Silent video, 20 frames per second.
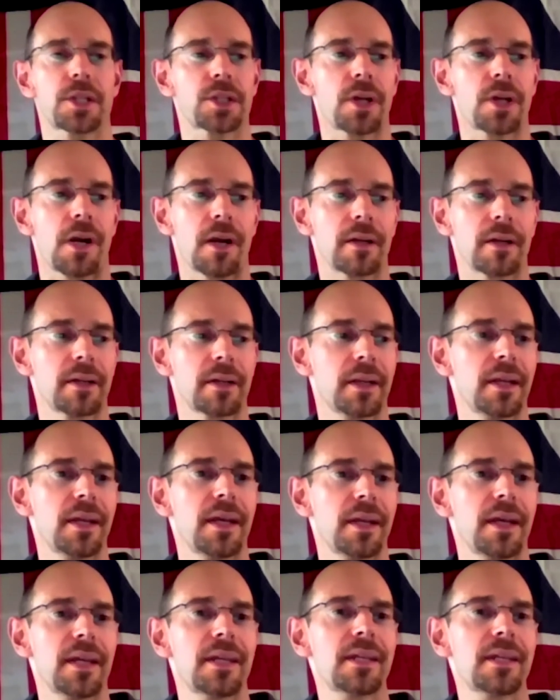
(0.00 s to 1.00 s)
are.
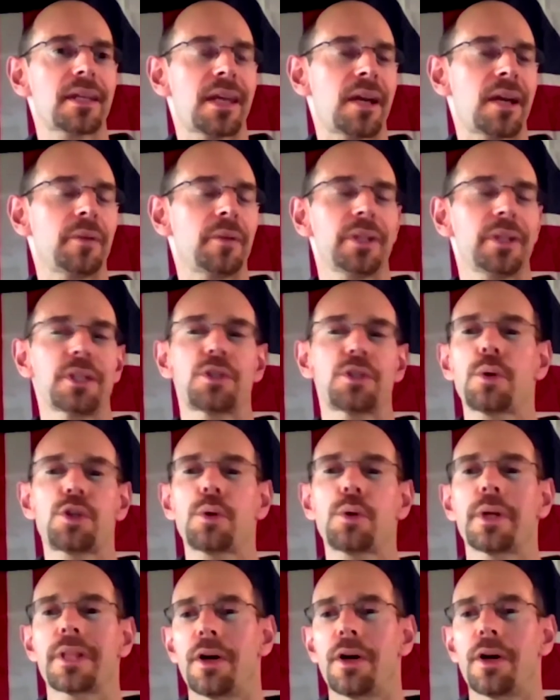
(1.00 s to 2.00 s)
He can't really do
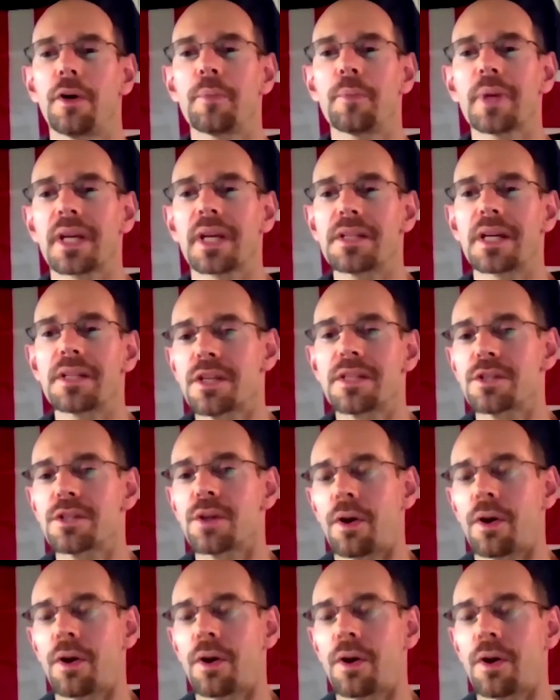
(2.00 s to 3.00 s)
it, though, because his
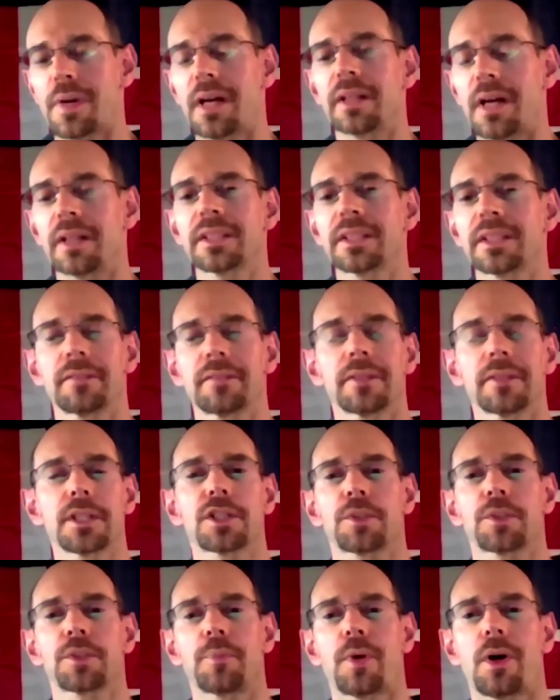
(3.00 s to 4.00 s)
army is
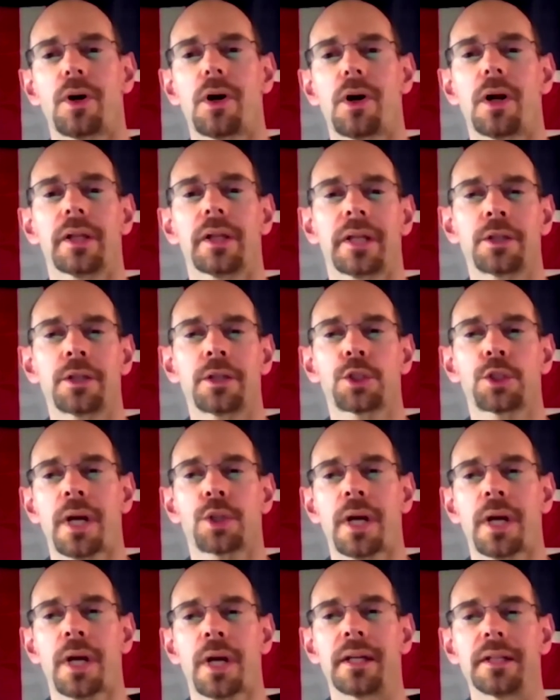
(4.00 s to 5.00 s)
relatively small and
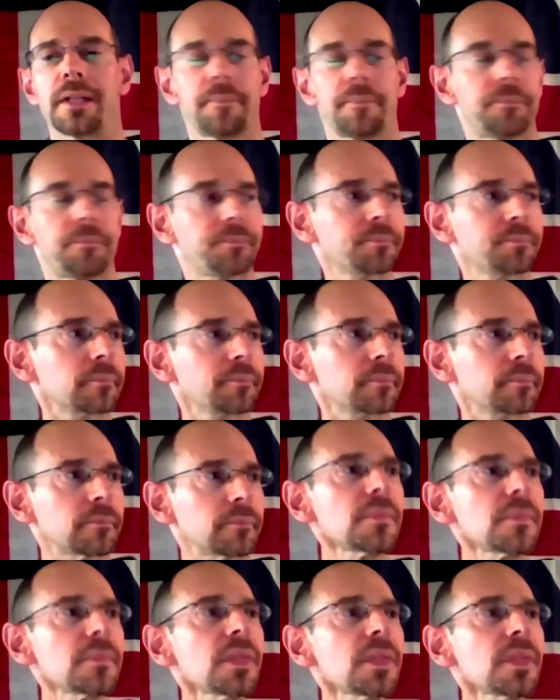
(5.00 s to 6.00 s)
untrained.
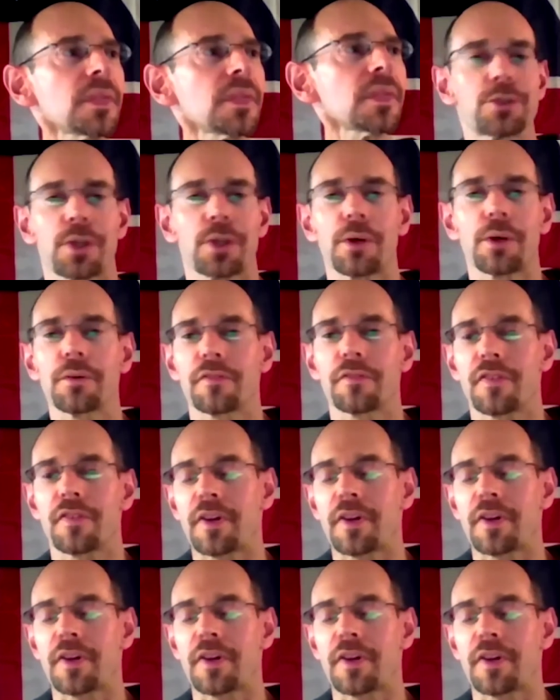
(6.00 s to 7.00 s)

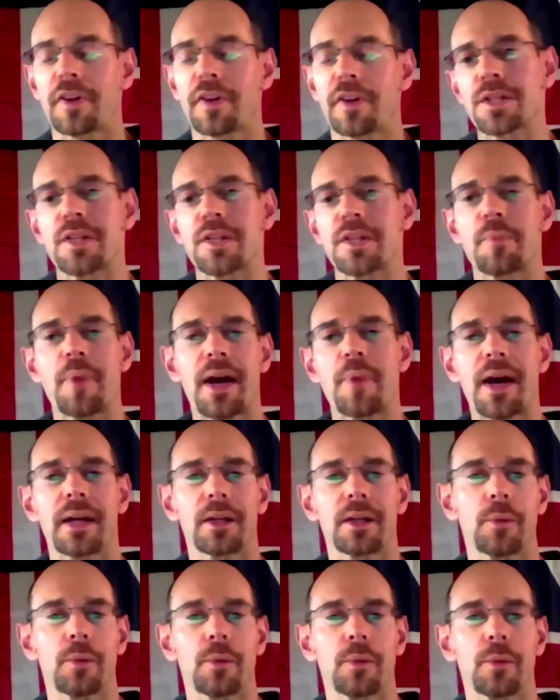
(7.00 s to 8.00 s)
So from, as you mentioned,
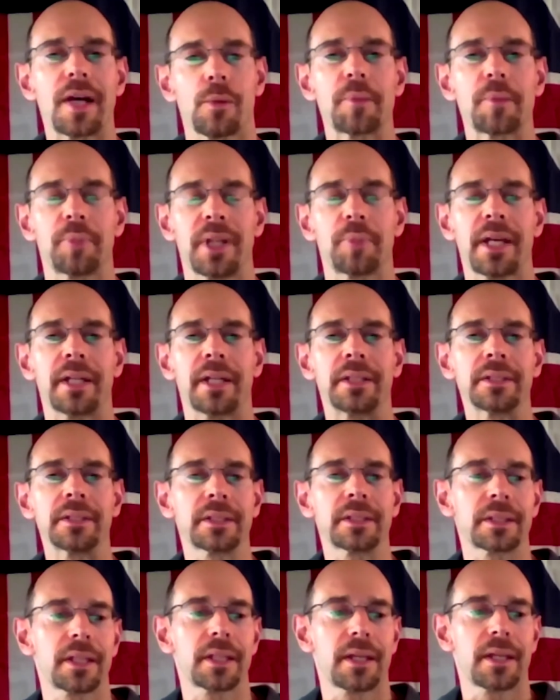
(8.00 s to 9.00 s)
the Battle of White
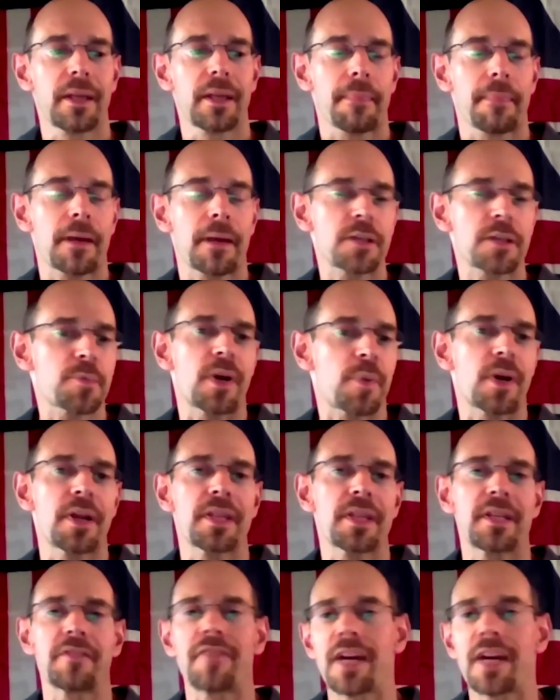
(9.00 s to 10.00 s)
Plains, that's part of
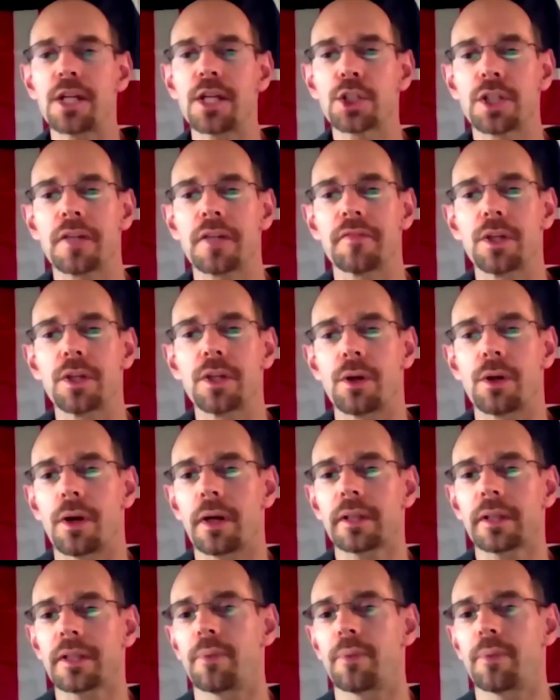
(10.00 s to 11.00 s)
the invasion of New
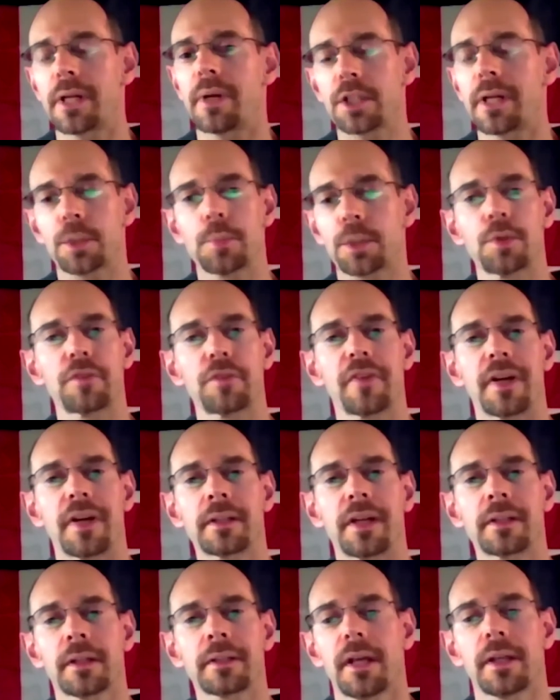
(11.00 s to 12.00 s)
York. The British move
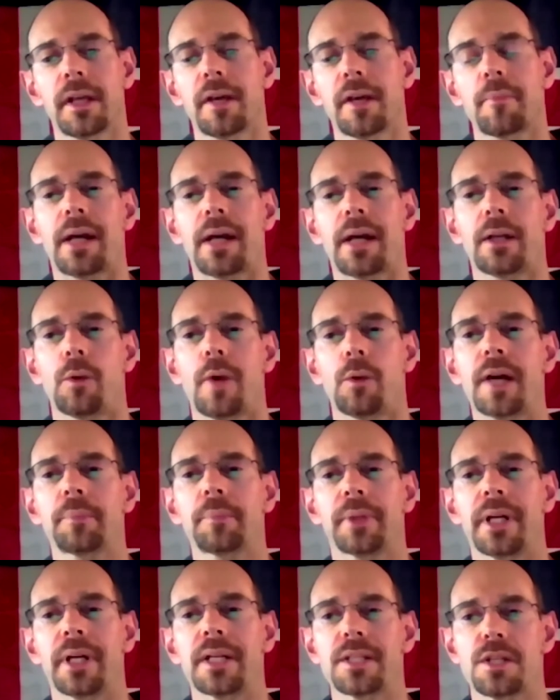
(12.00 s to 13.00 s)
in. Battle of White
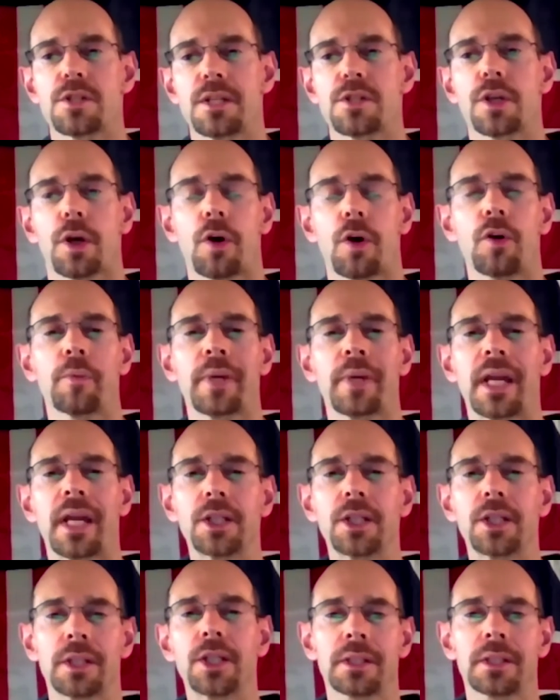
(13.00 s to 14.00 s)
Plains is the
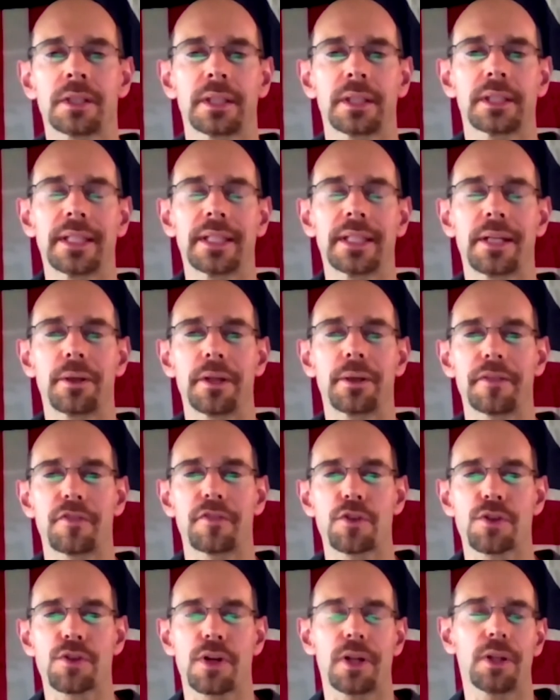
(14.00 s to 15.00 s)
culmination. It's literally, if you
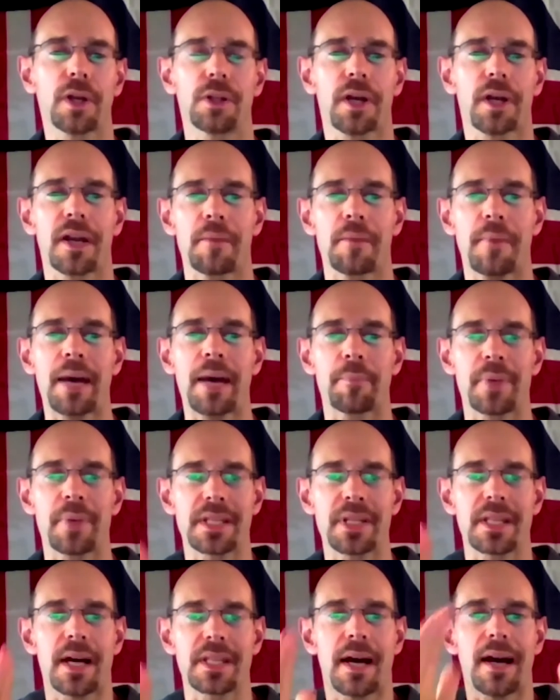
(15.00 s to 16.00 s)
sort of look at a map, it's
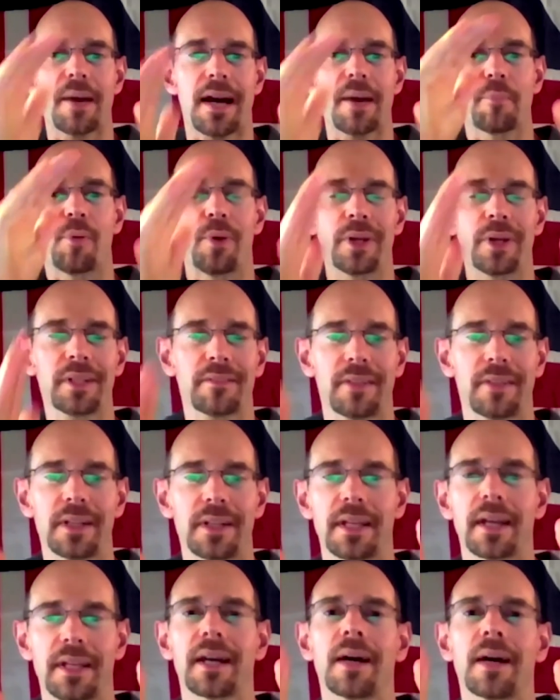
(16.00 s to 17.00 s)
the high point, right? They
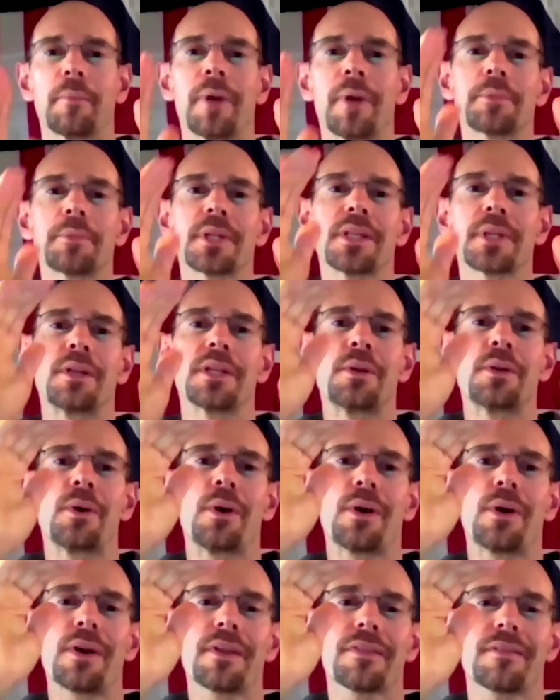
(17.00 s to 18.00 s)
come up to the
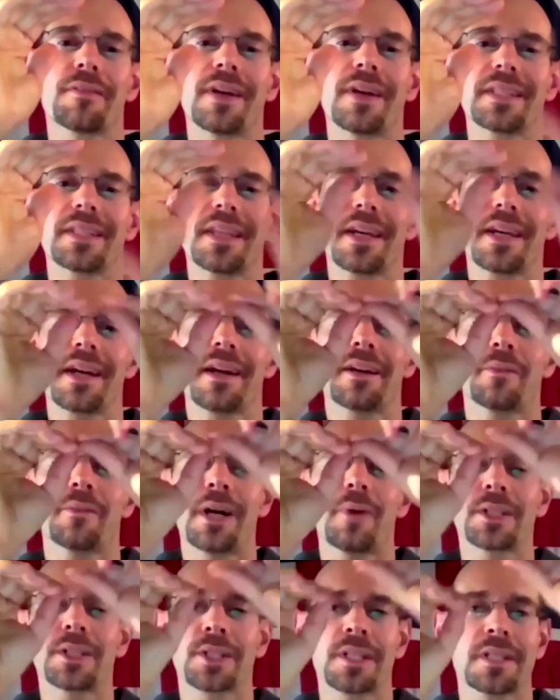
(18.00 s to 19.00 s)
north right there, and
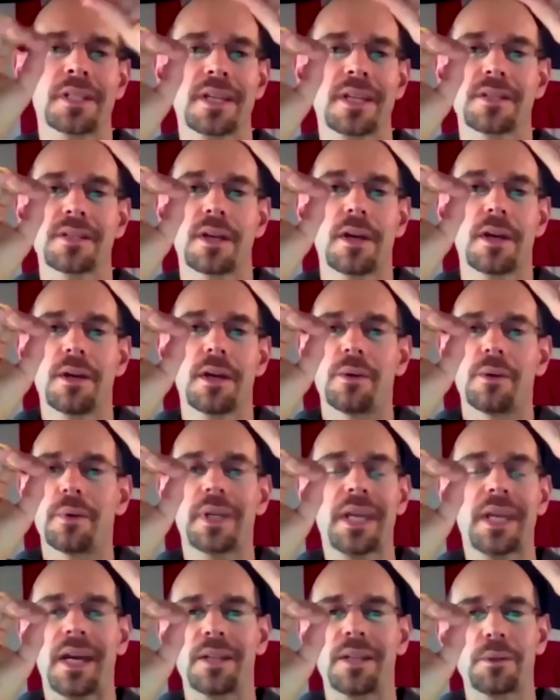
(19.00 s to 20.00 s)
Washington says, we
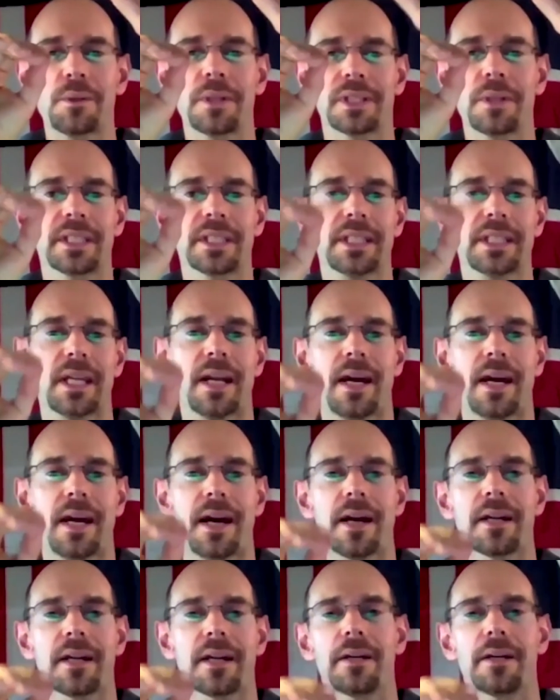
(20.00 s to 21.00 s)
can't do this. Let's get
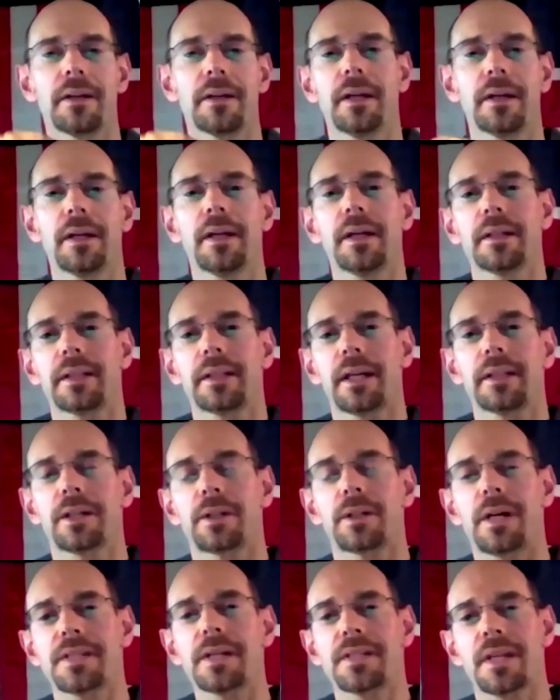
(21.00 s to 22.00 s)
out of here. They
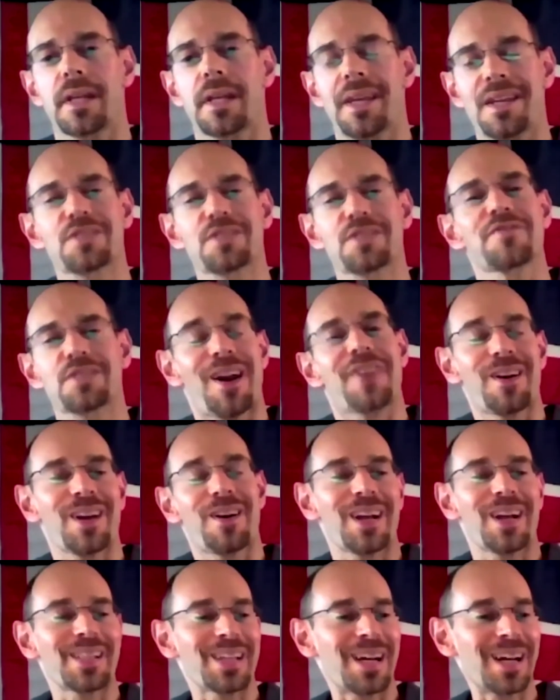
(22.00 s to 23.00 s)
cross Kings Ferry
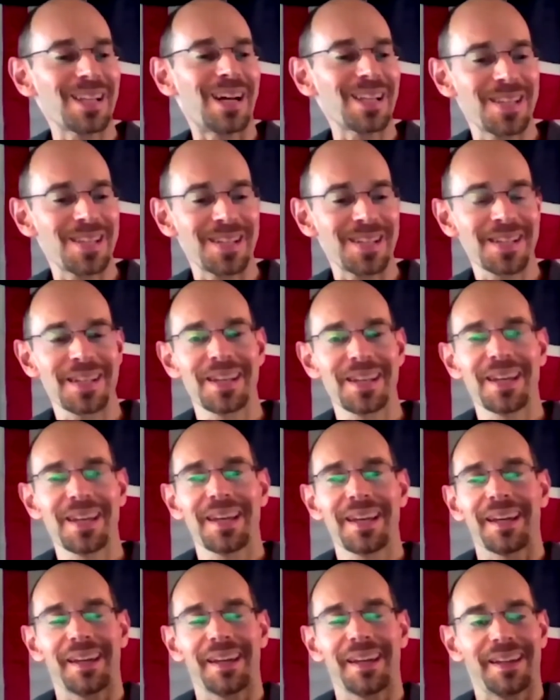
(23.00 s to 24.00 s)
on the Hudson,
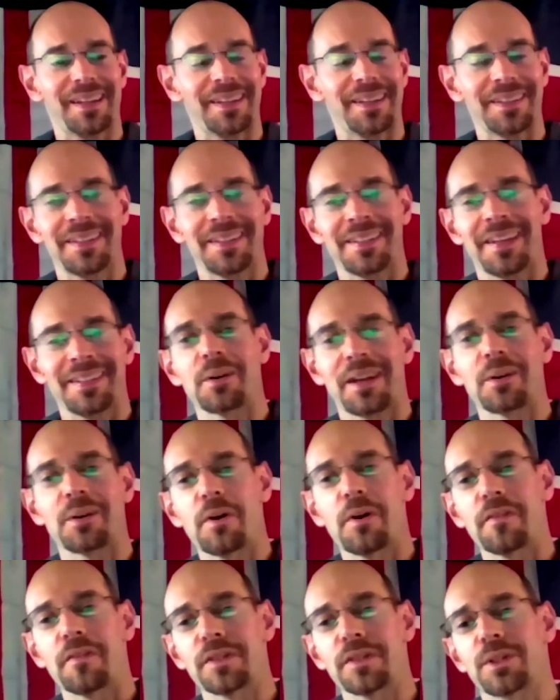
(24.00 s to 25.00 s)
and then they go
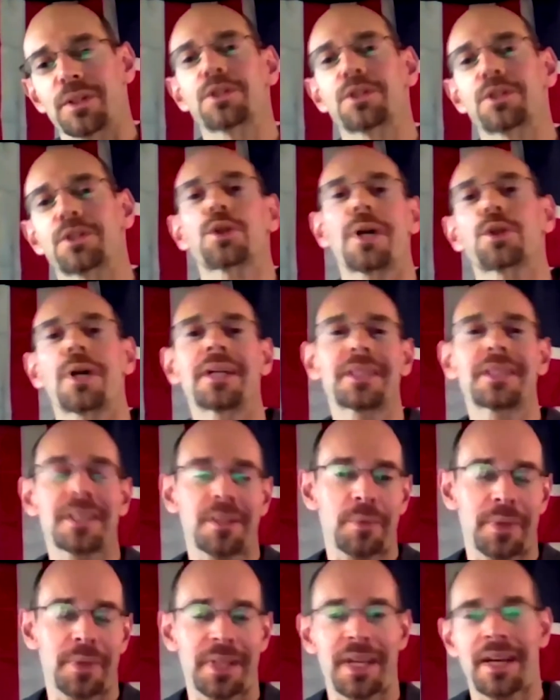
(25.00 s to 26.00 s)
over towards
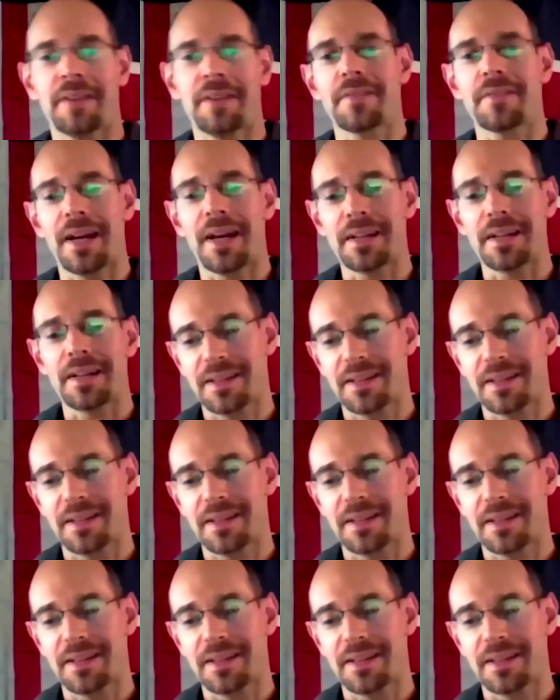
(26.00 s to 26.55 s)
Trenton when they have that.